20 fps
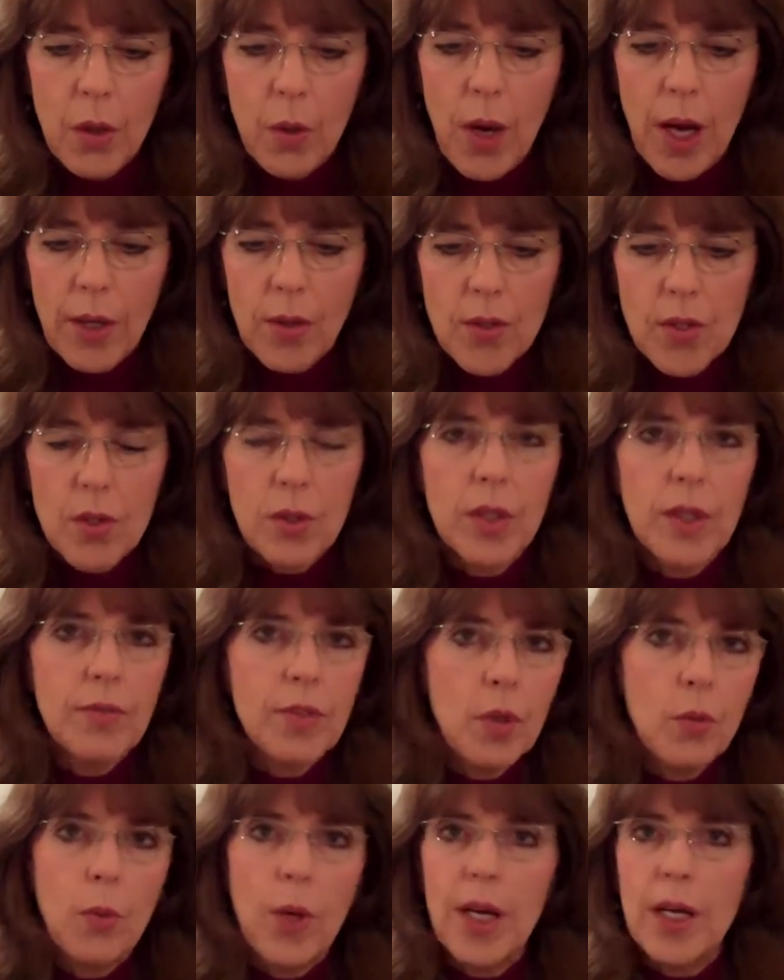I also
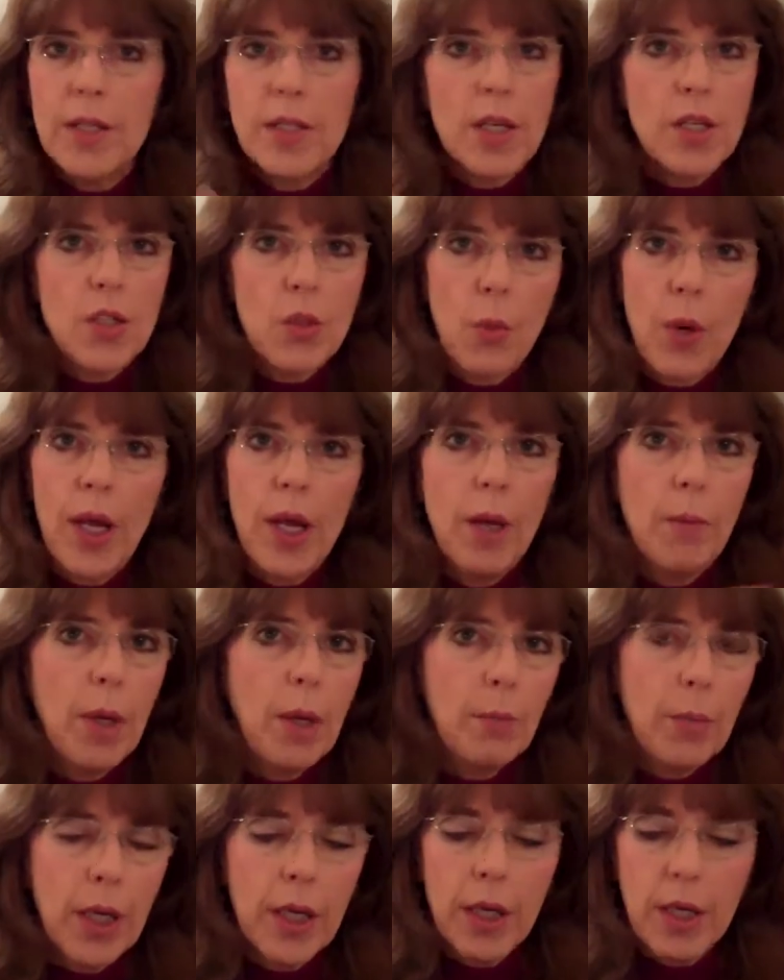lifted weights, I swam,
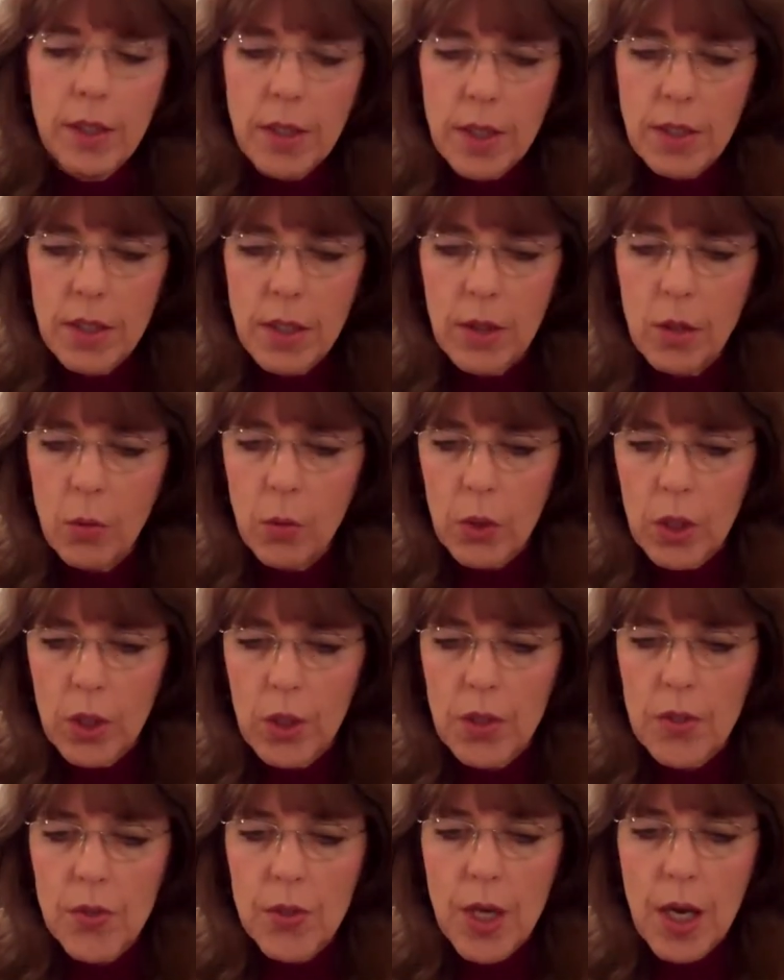I biked, I did the
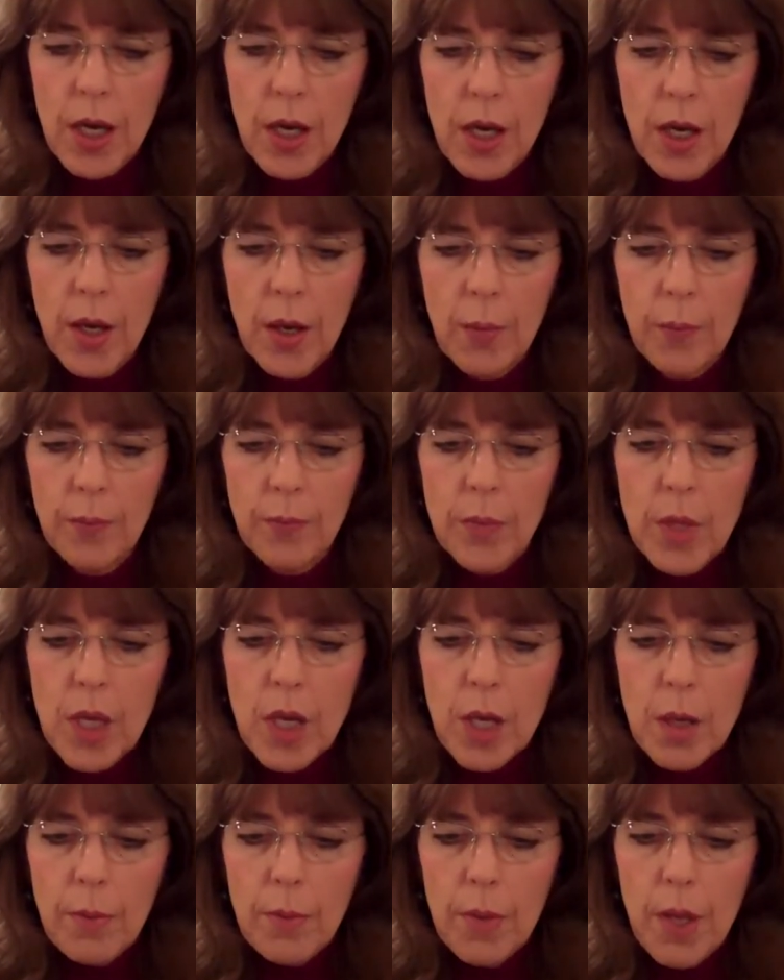works.
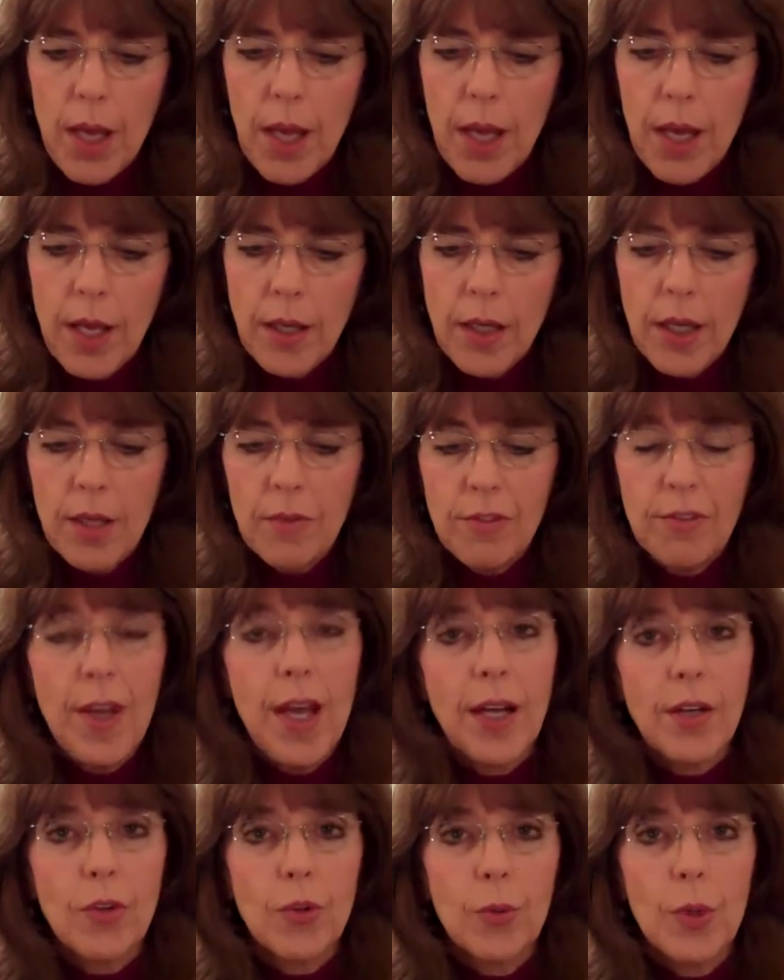And in
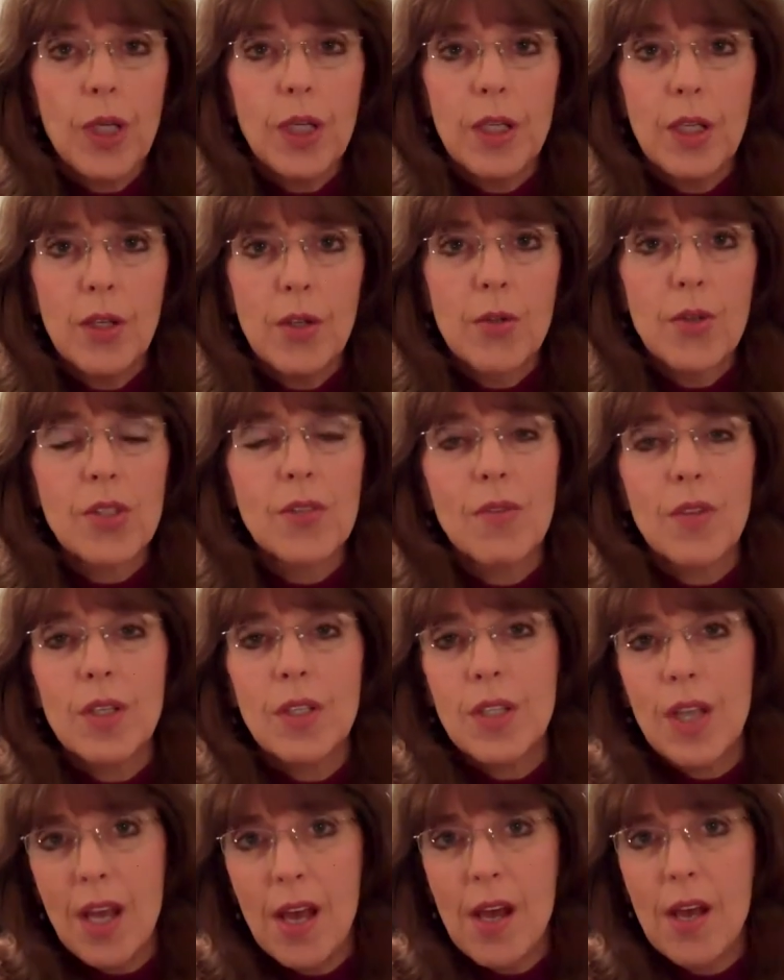fact, 3 years of
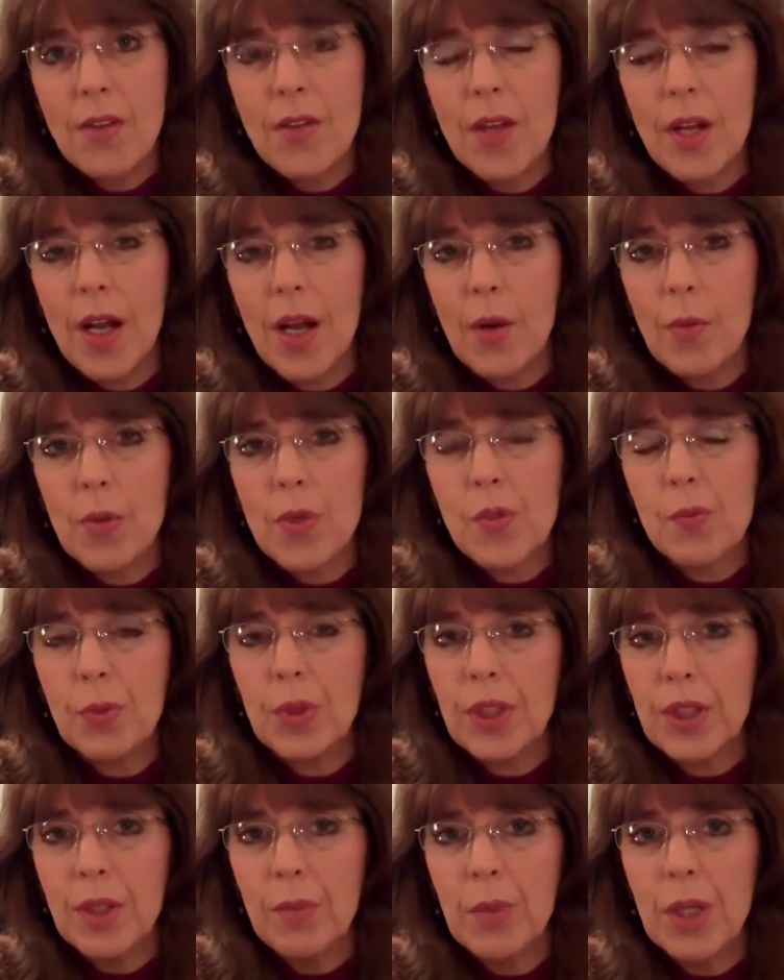the 10 that I was
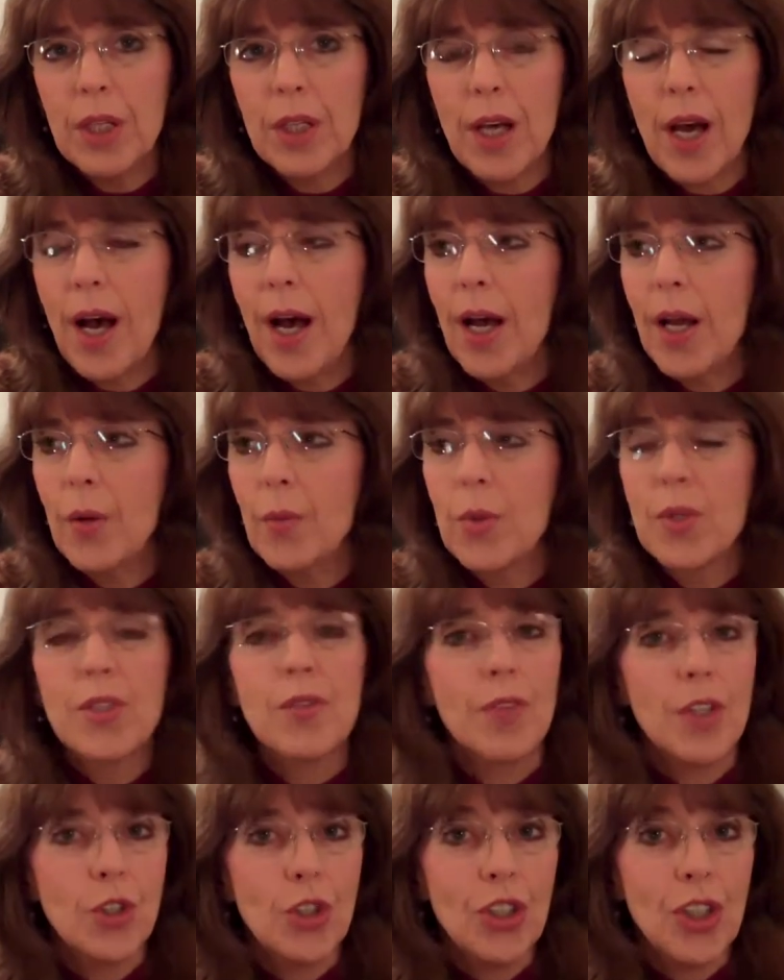bulimic, I
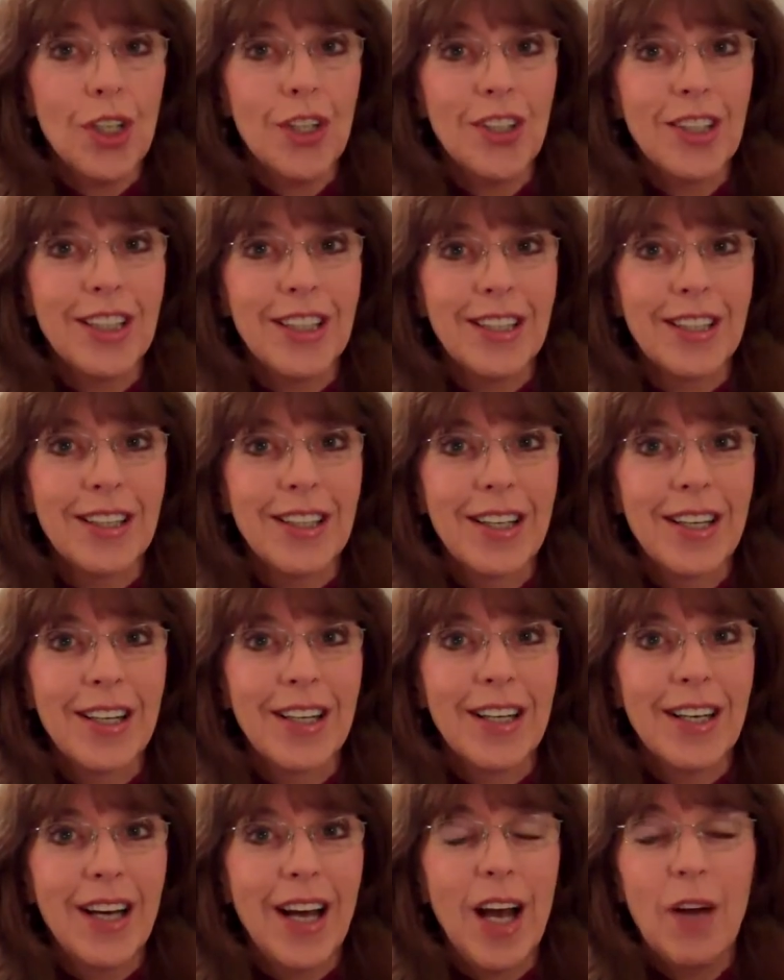was vegetarian.
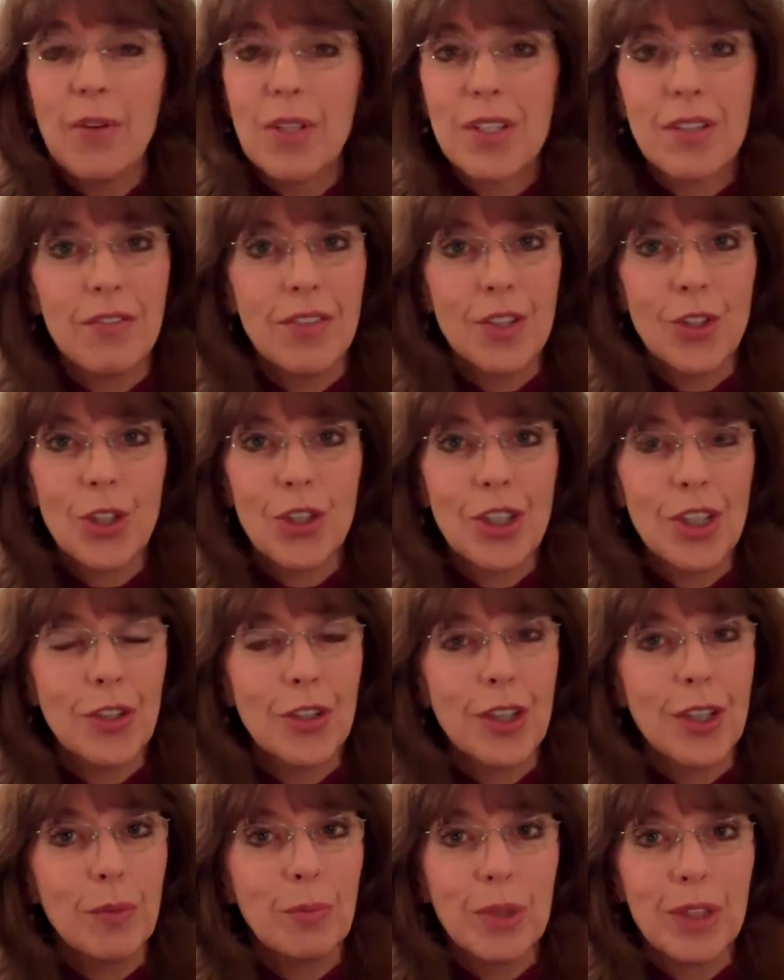I was a
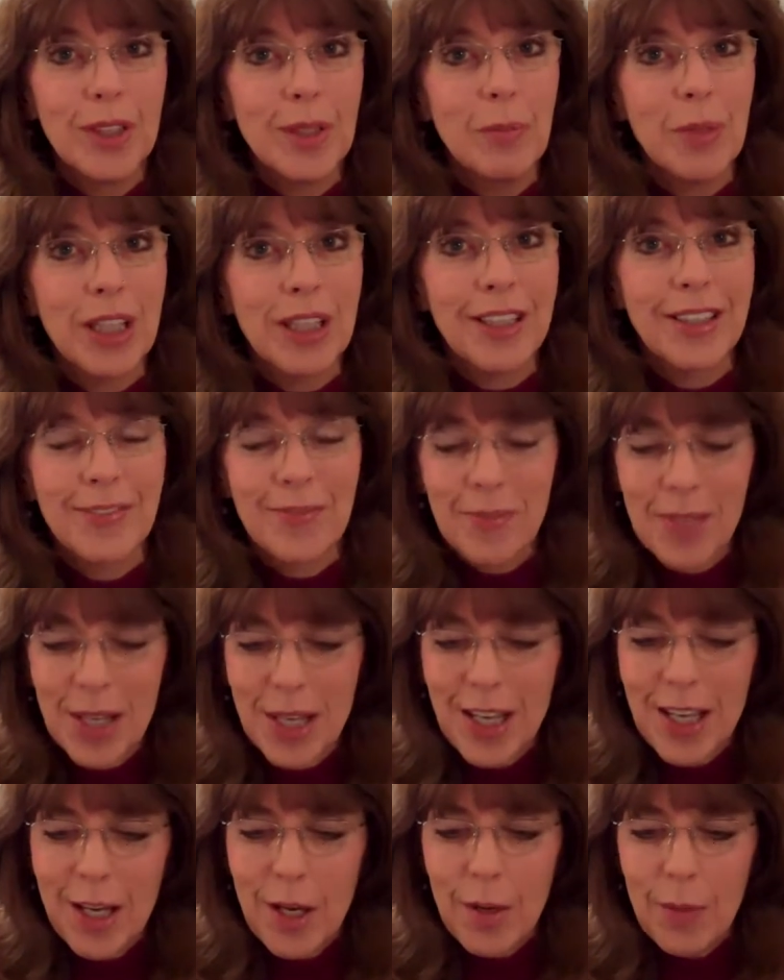vegetarian bulimic
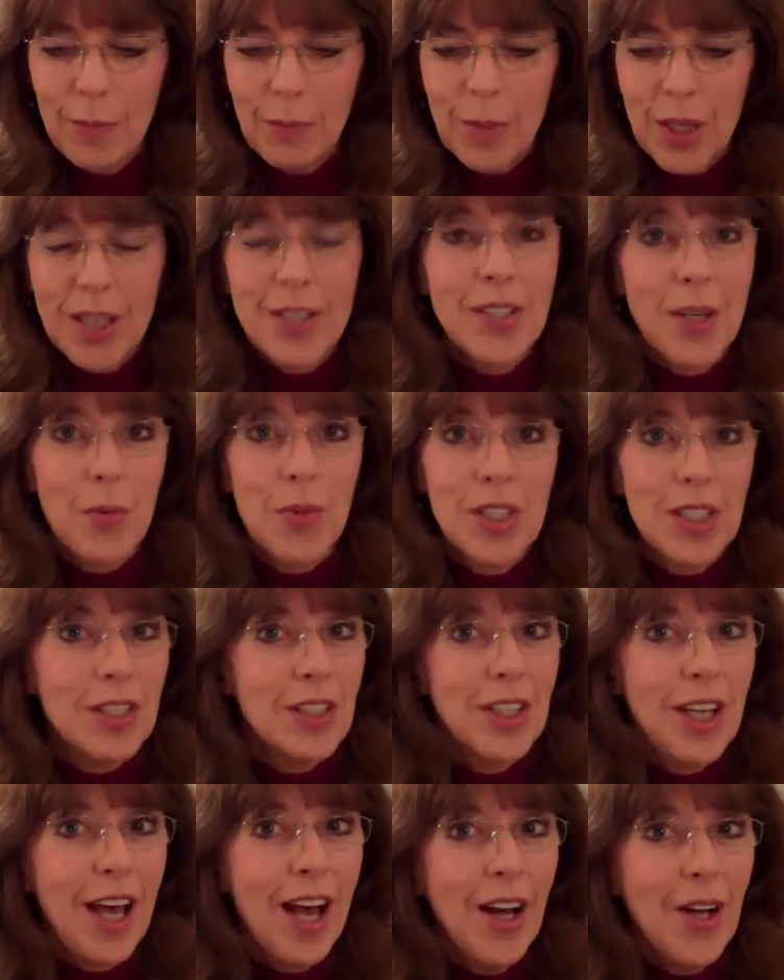because I was
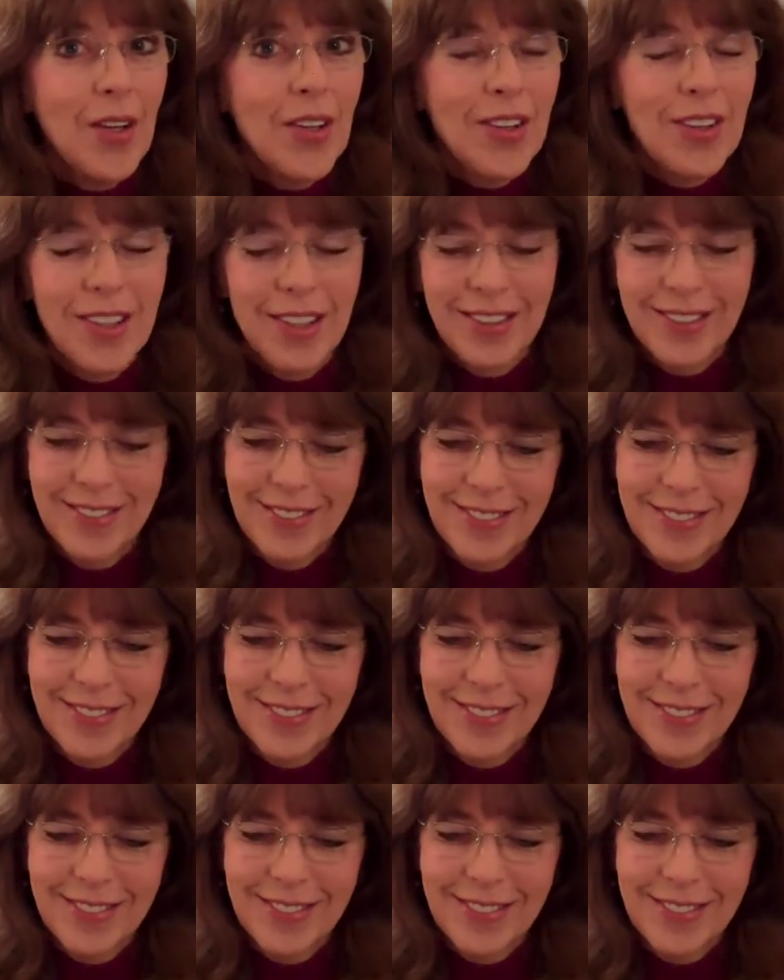into health.